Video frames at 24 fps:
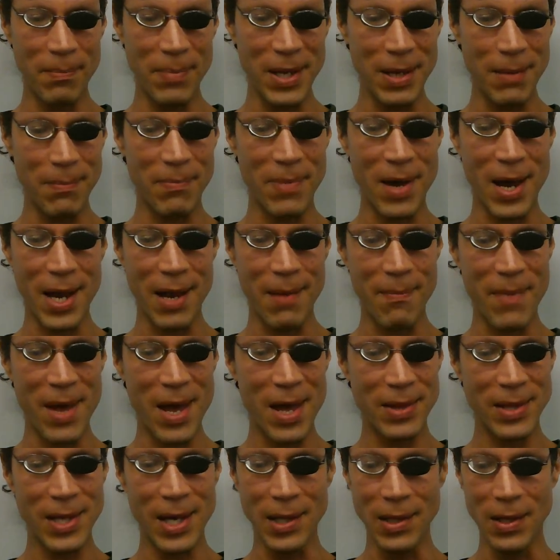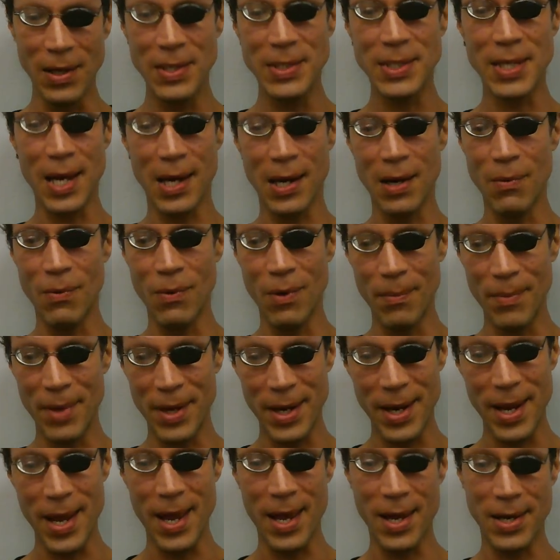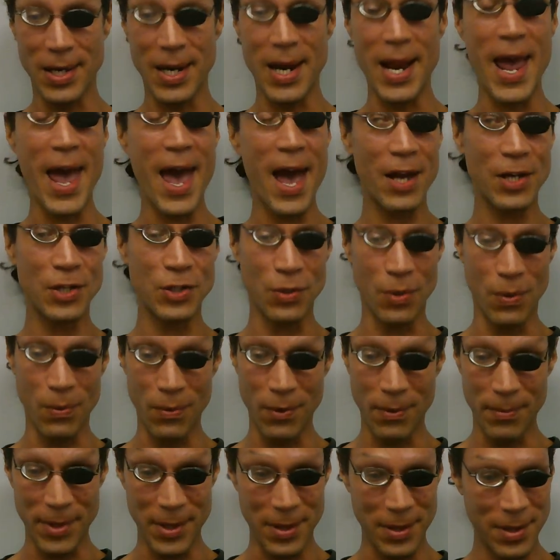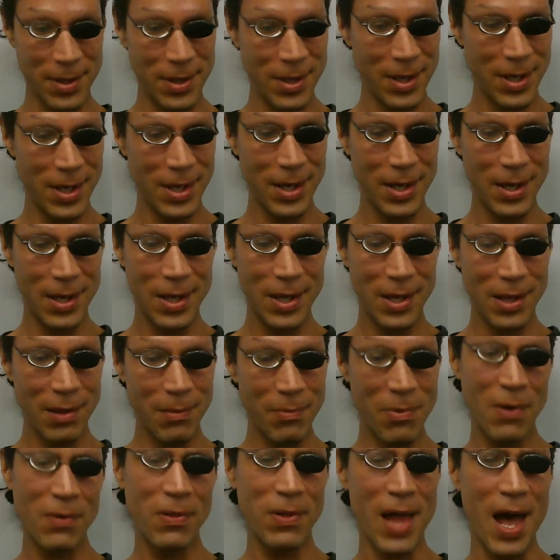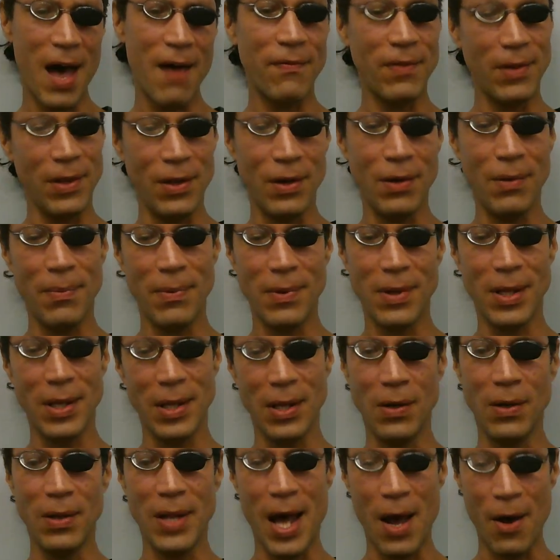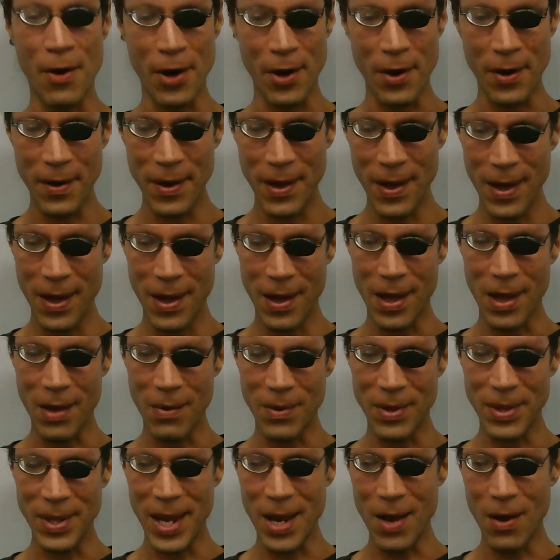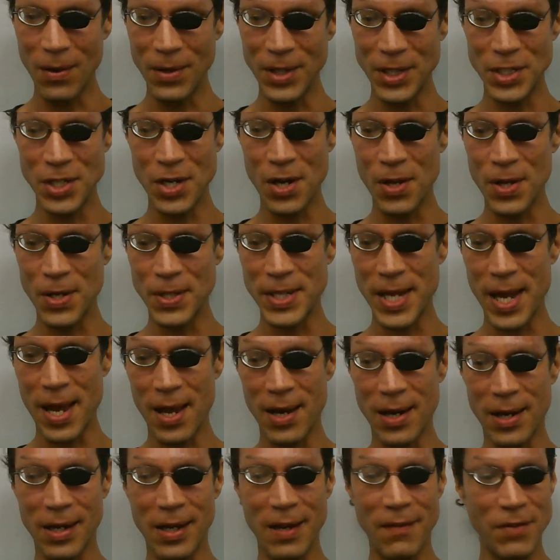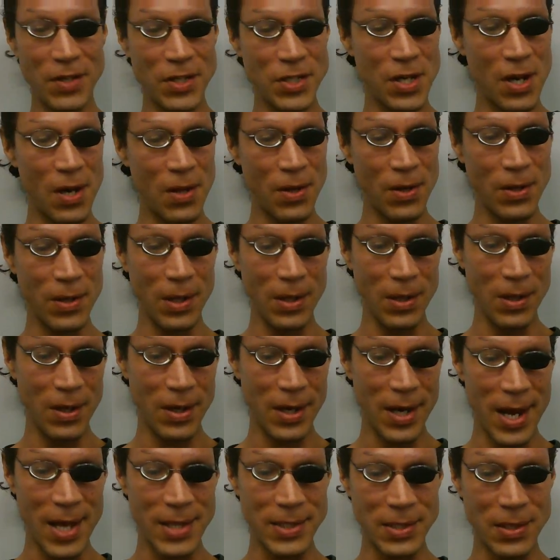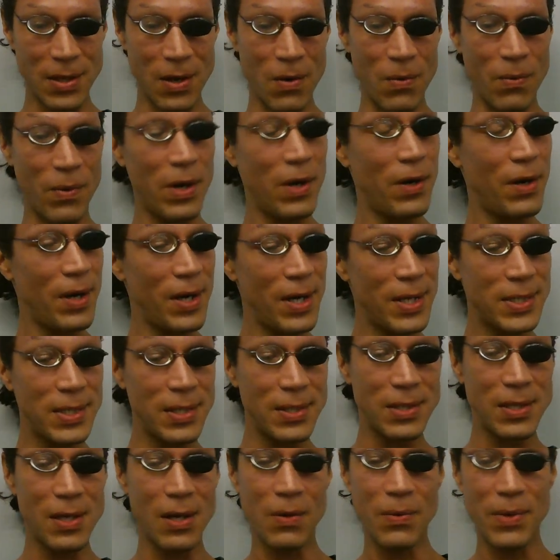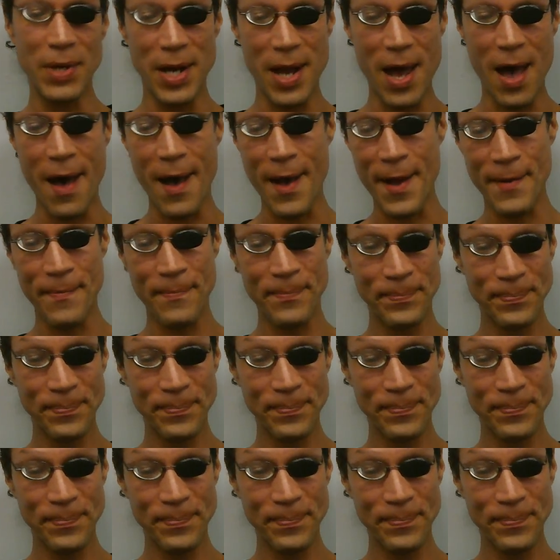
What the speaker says: beat by a man that looks like a woman and an actual woman." We both laugh a little louder, and when they hold each other's hand and give each other the look as though we're in this until we die.